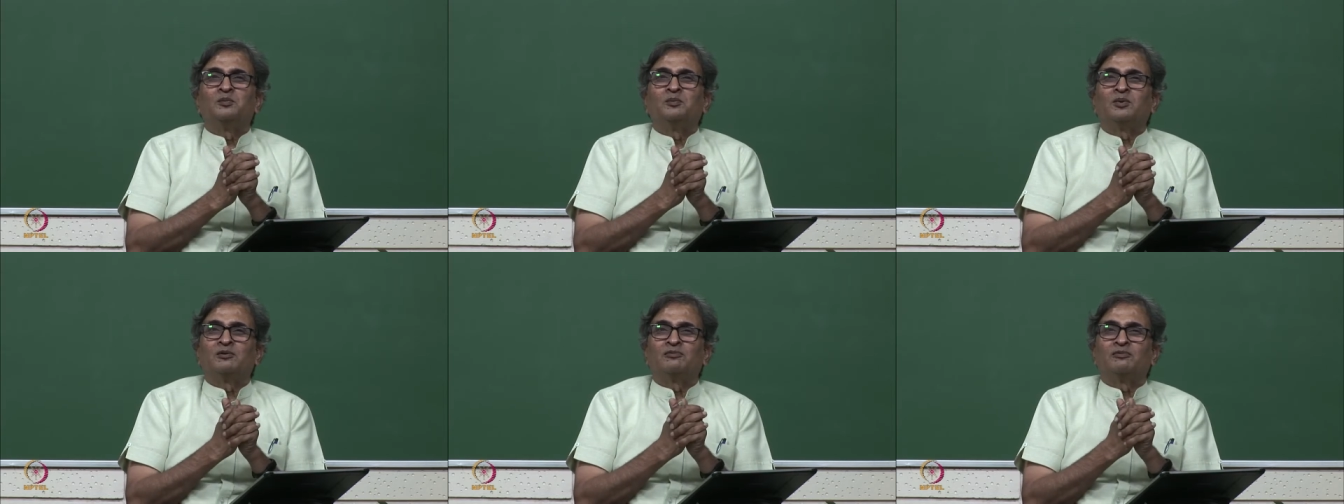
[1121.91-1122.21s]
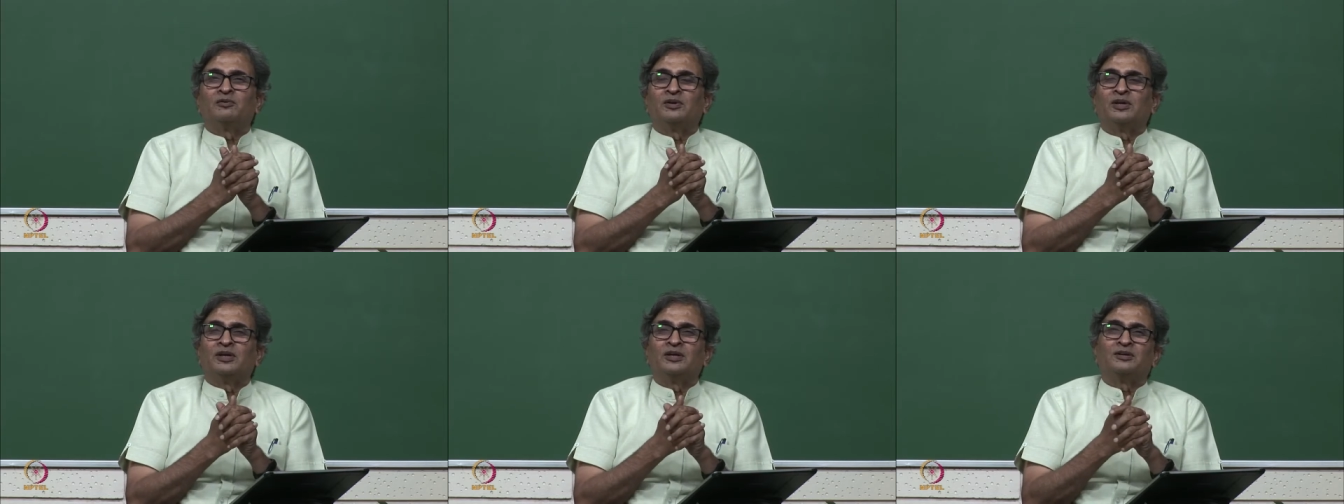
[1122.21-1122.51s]

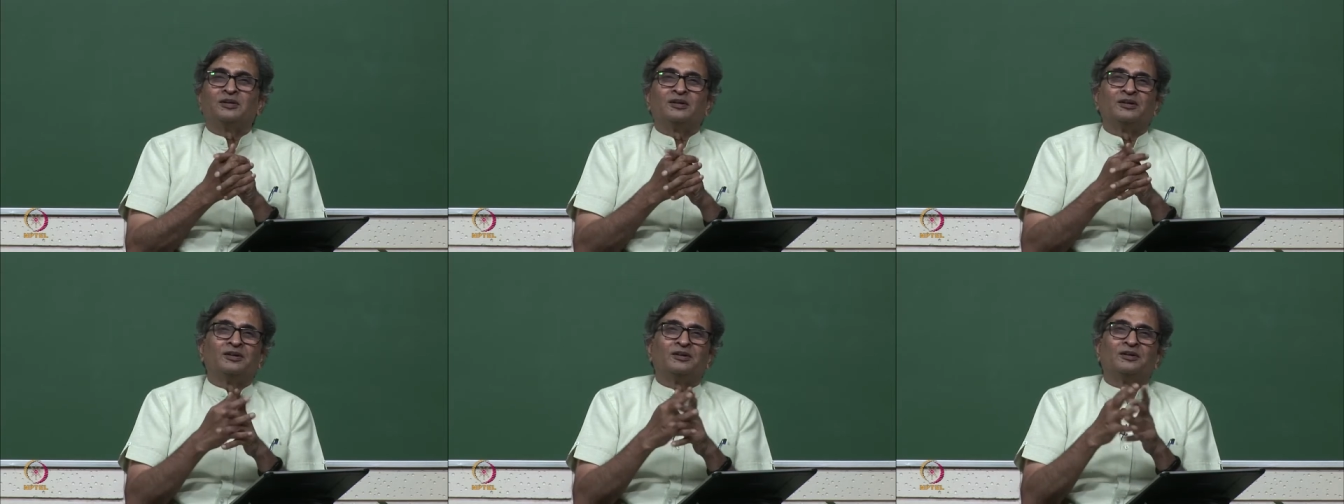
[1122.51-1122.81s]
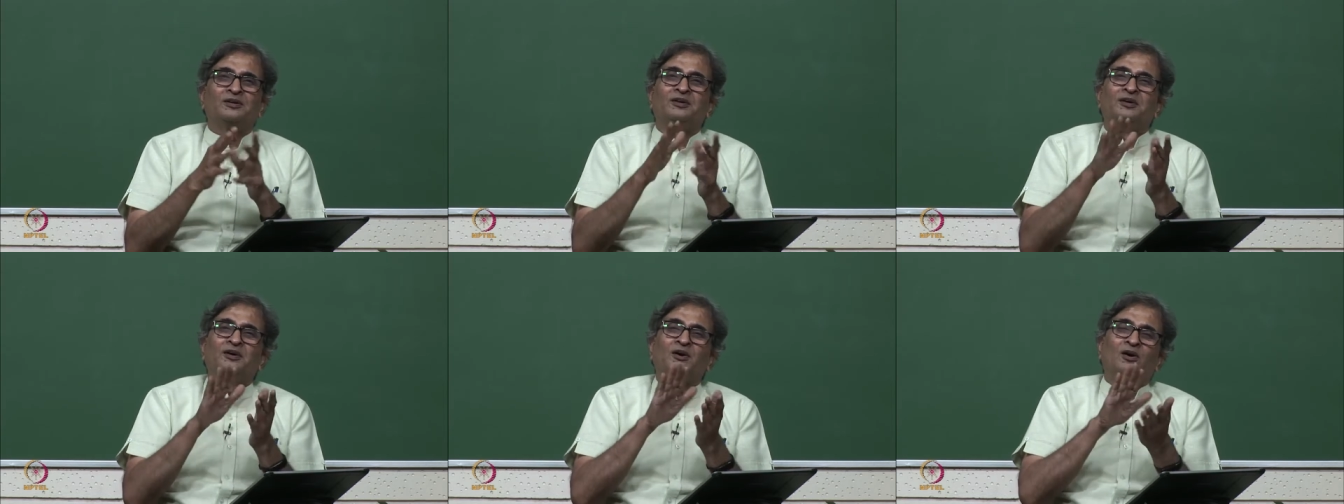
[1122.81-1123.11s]

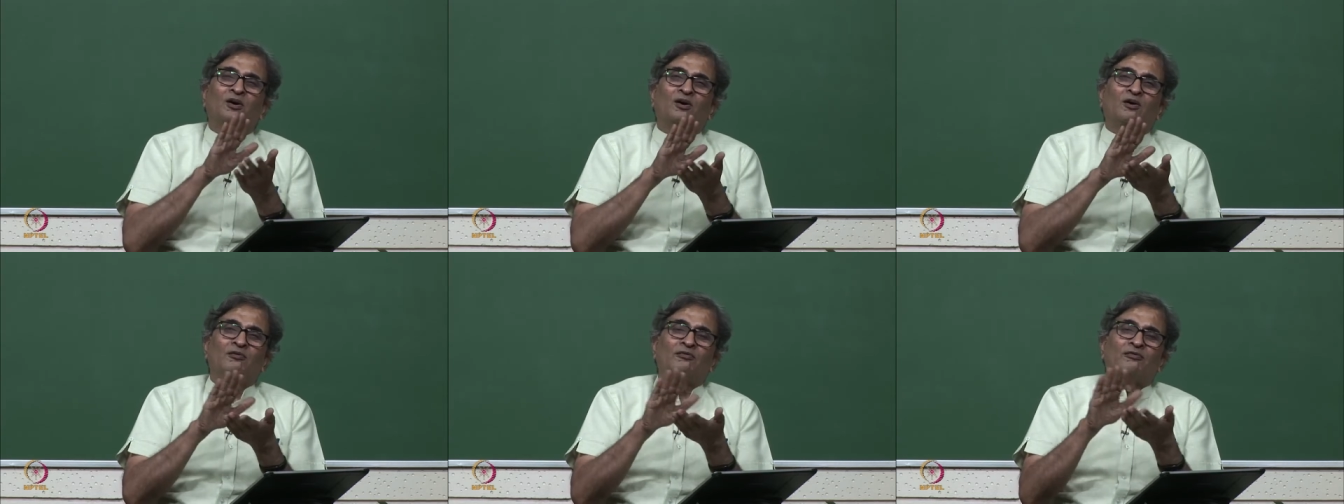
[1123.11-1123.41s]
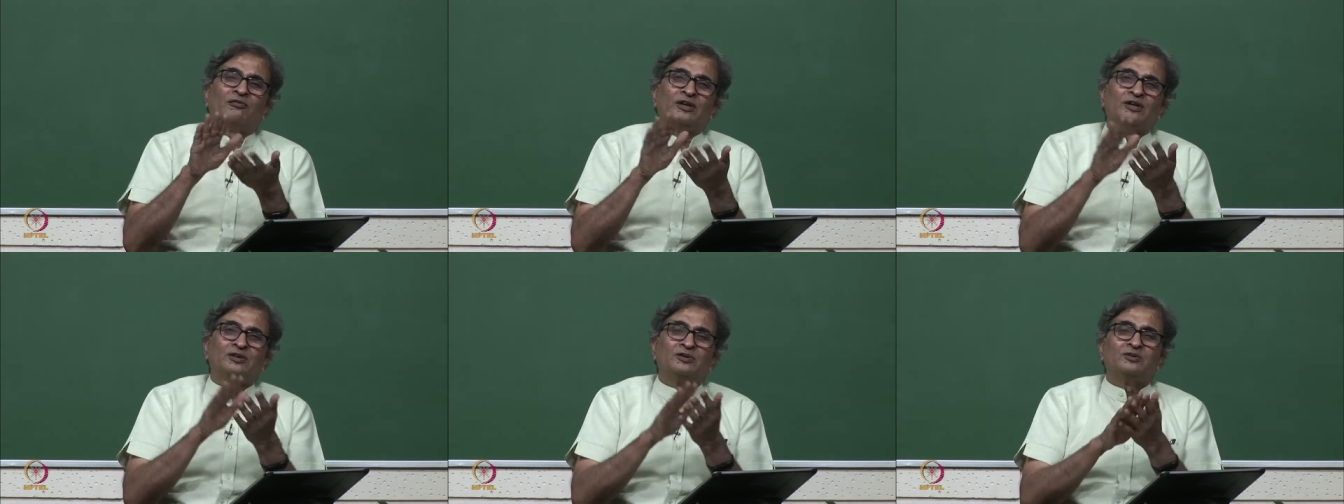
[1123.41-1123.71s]
perforated or
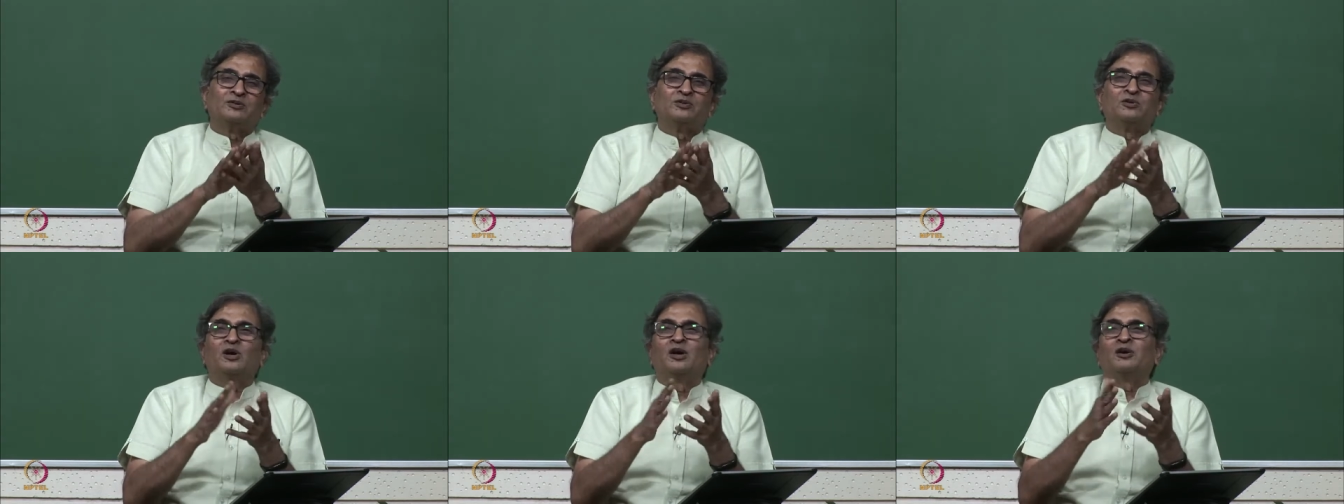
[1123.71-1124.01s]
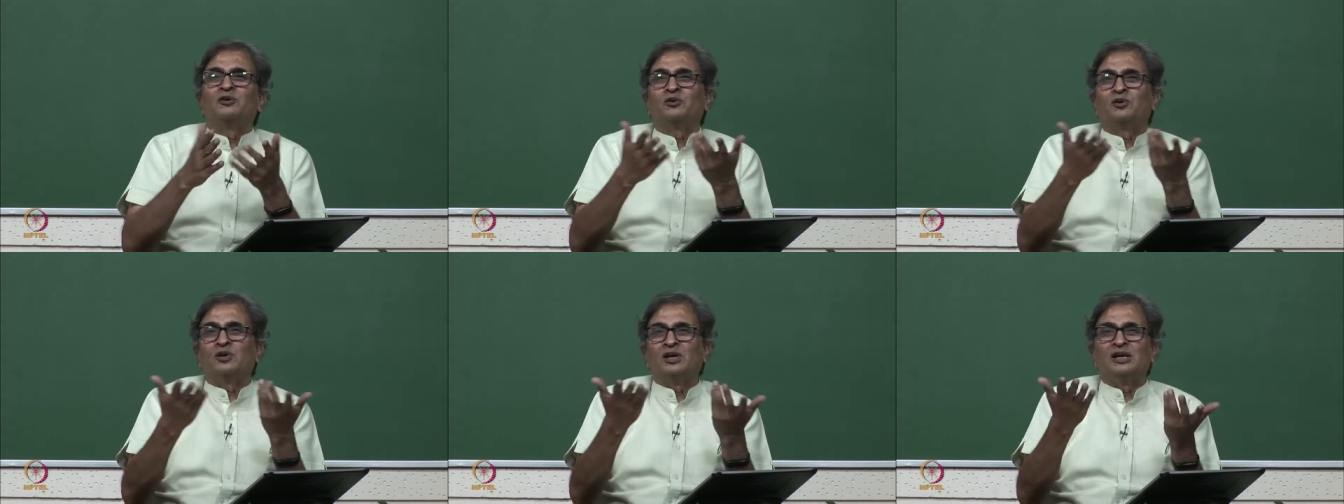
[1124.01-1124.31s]
fins you
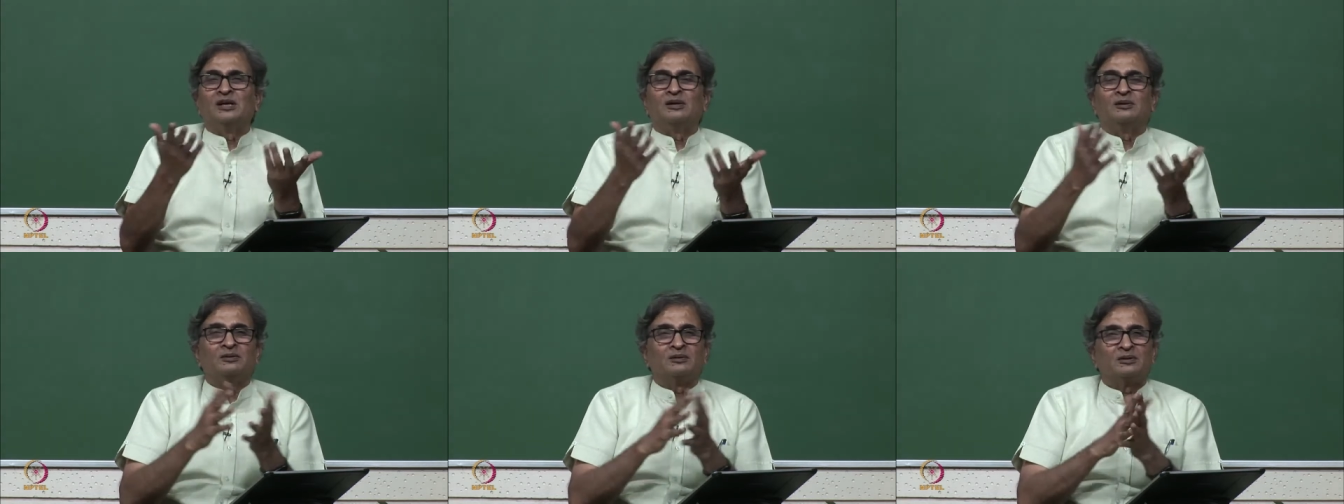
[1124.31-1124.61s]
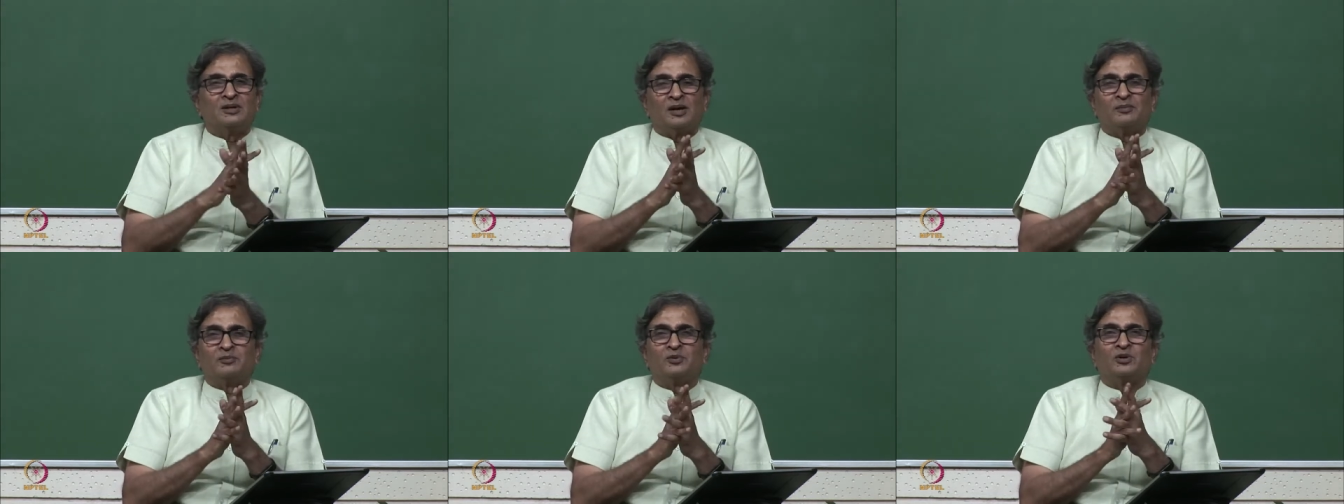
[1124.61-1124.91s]
have to clean
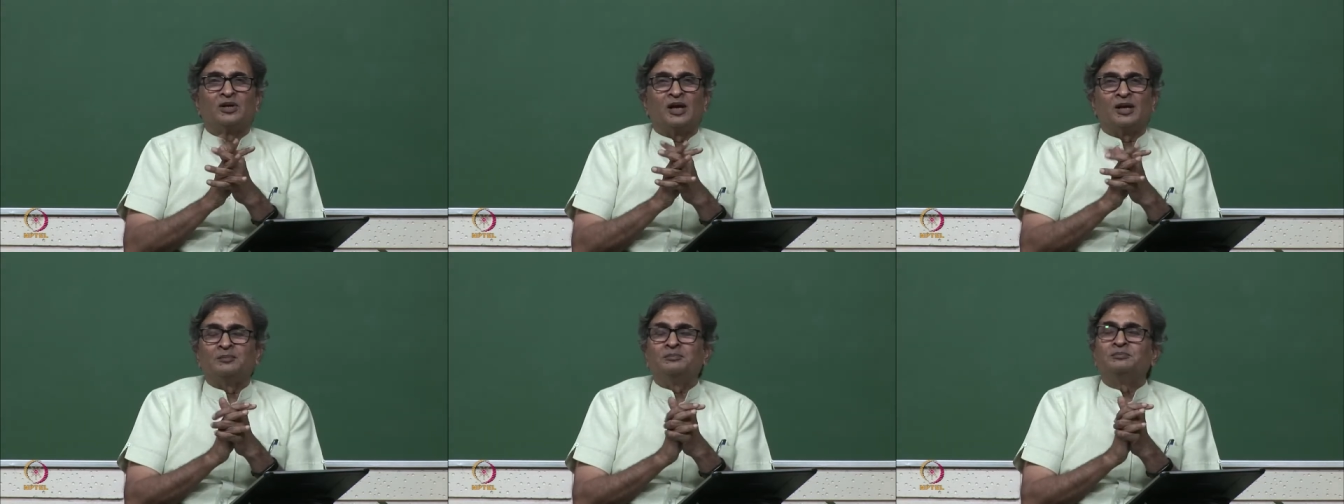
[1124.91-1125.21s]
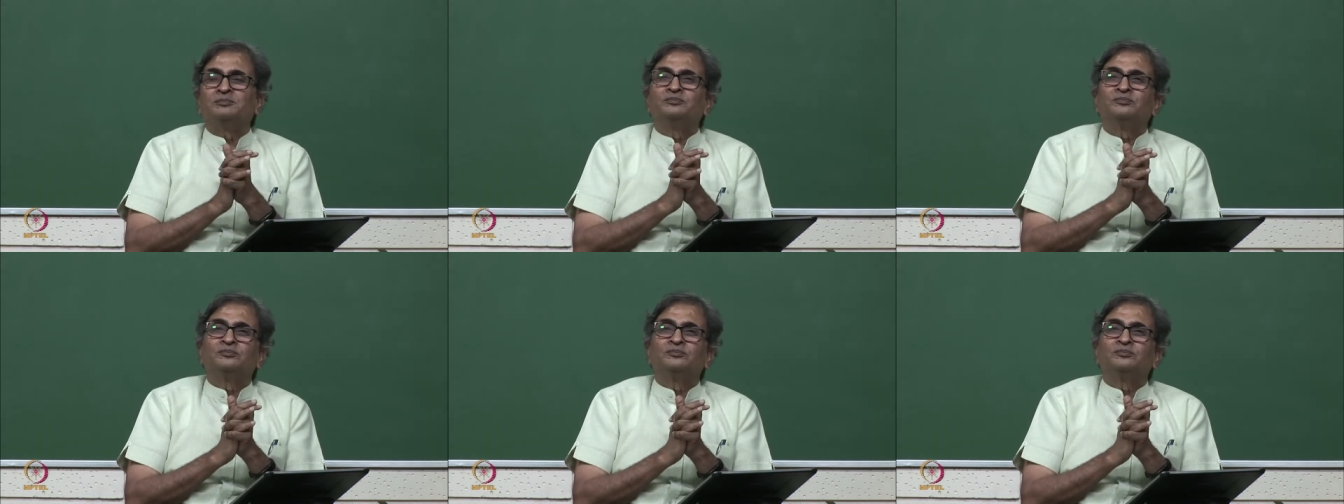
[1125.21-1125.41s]
time to time,